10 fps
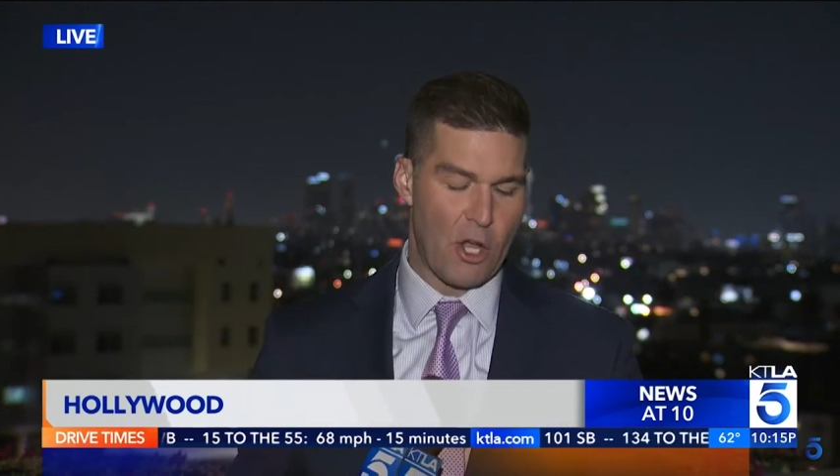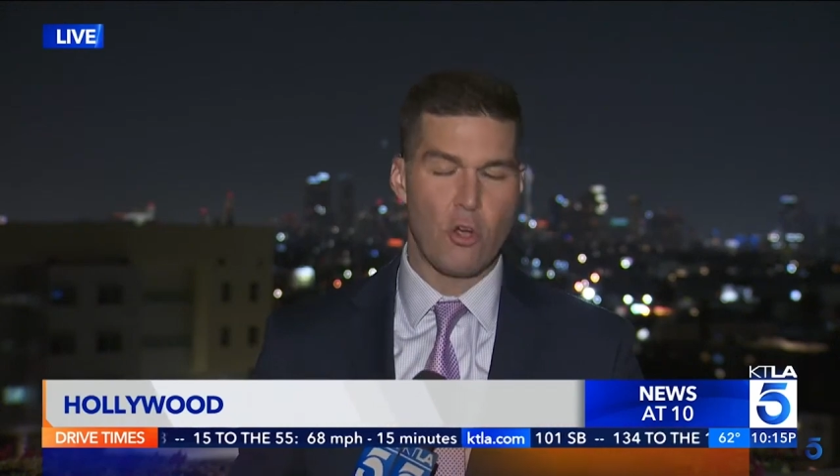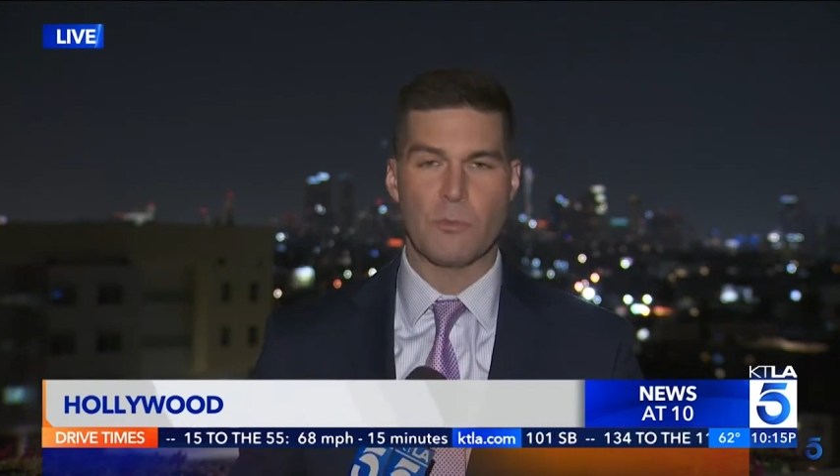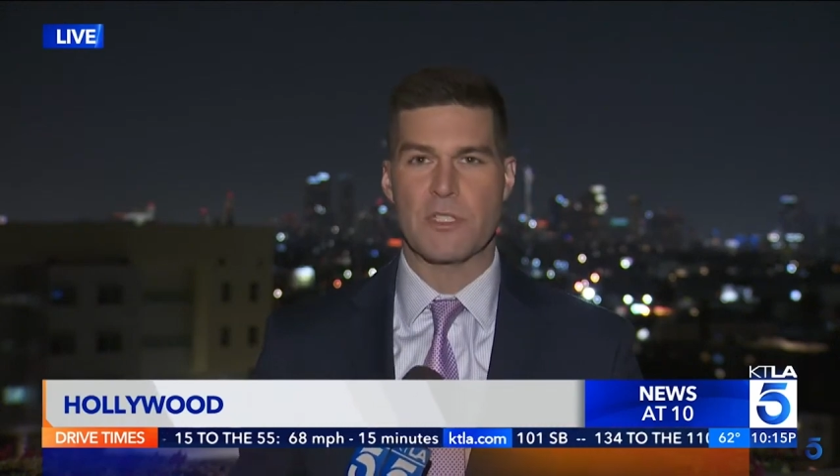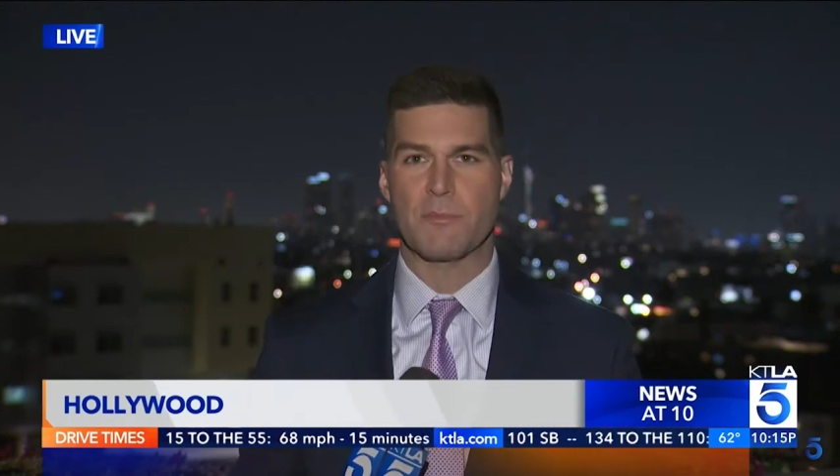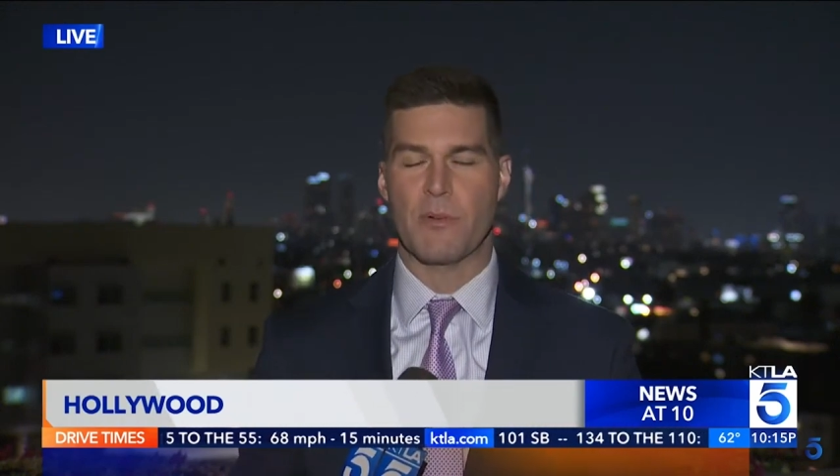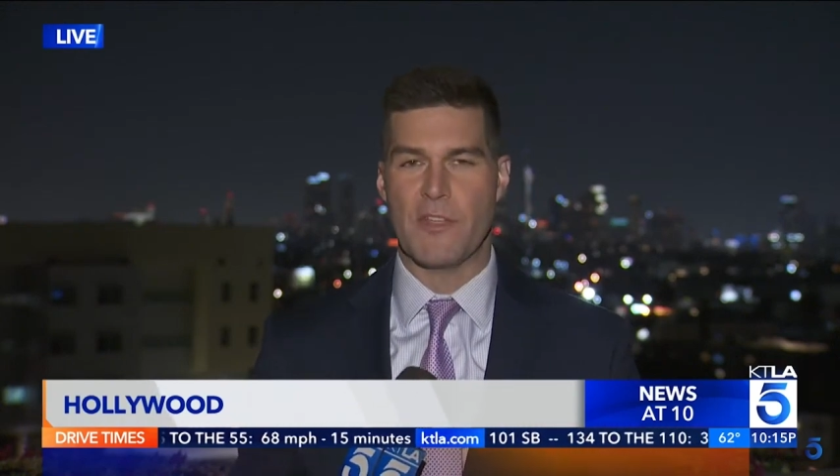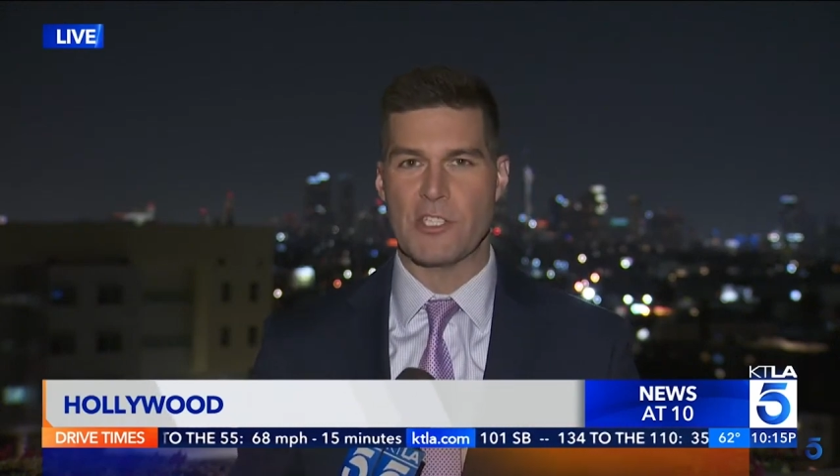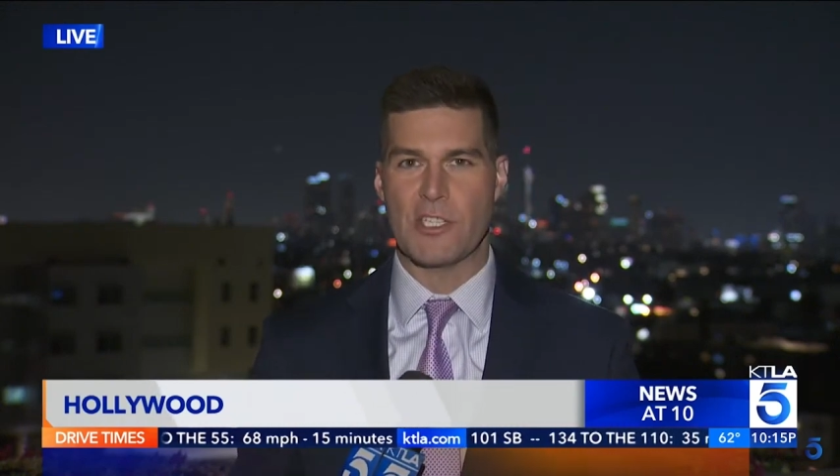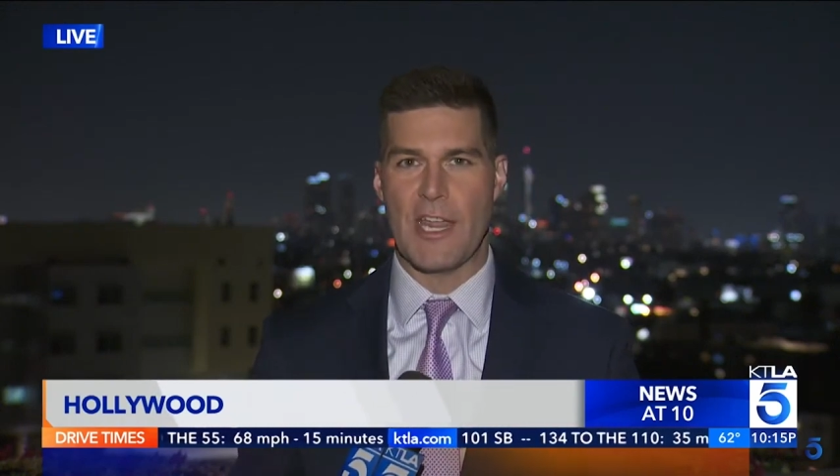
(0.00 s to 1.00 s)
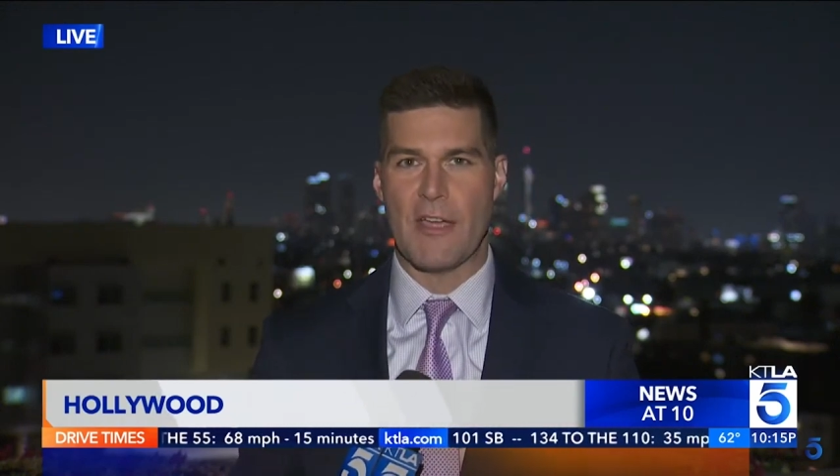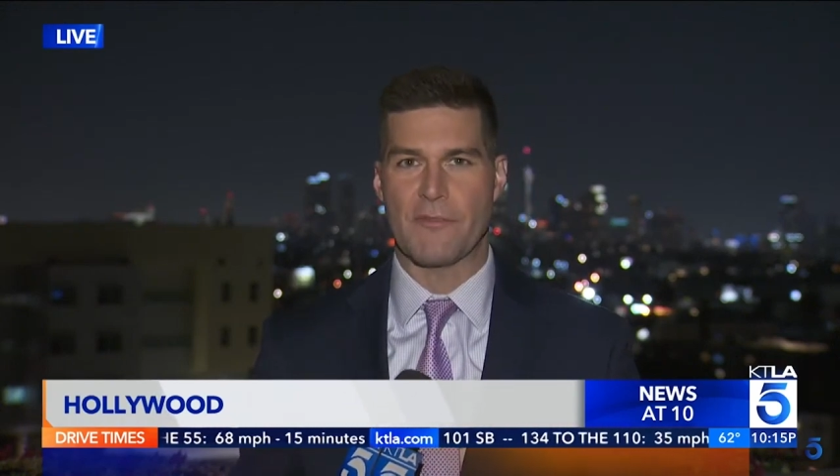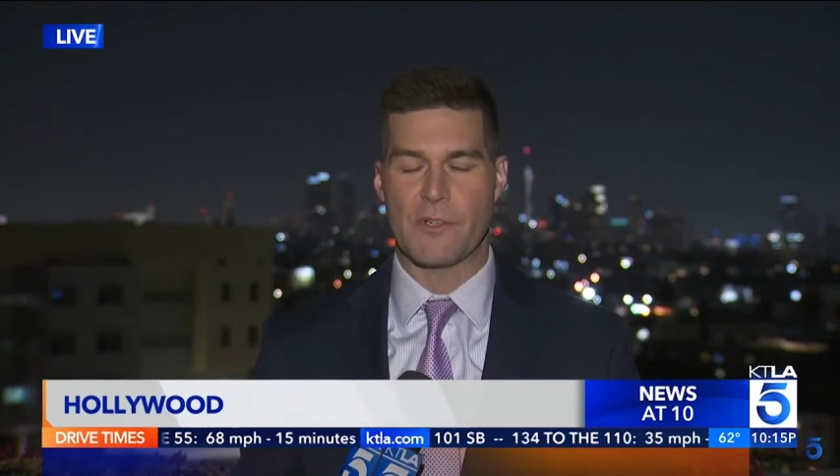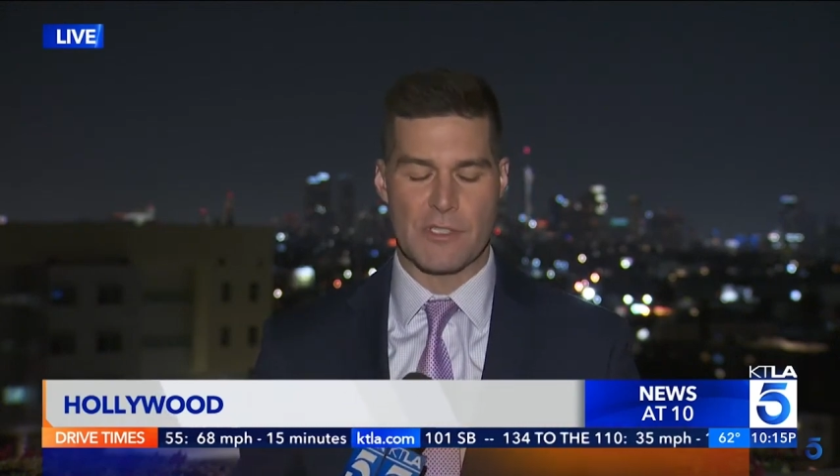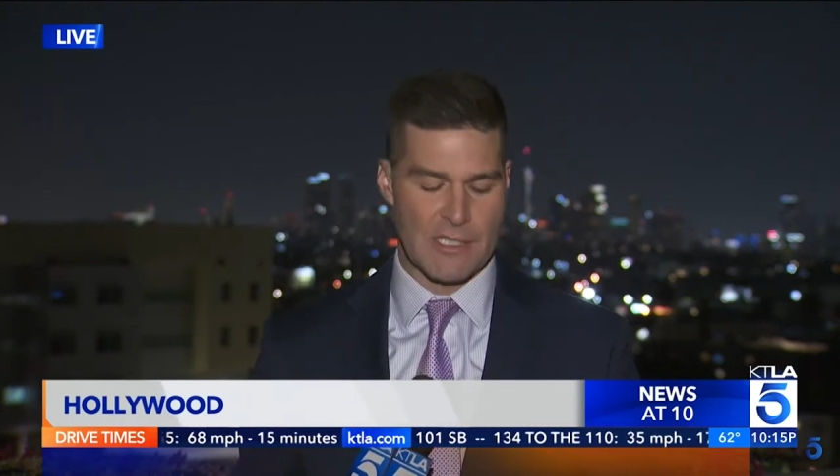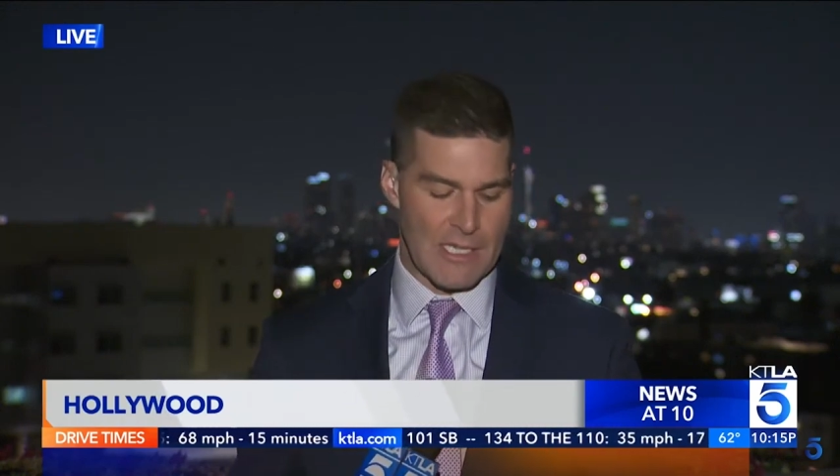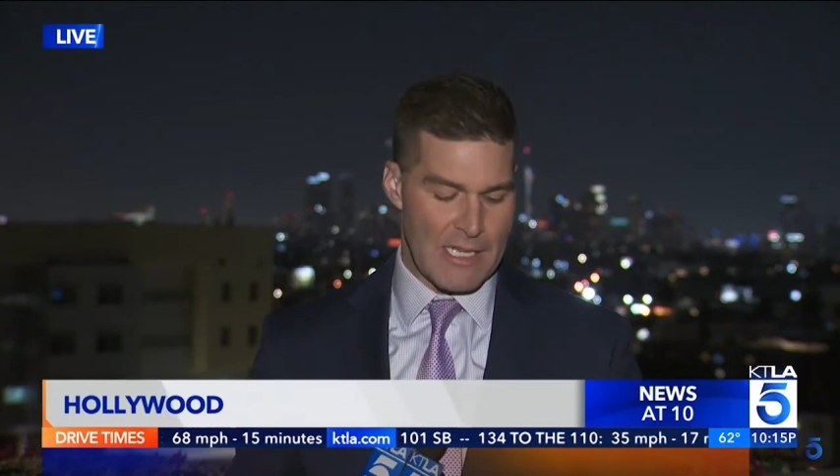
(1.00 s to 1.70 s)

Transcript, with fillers: homeless prevention efforts,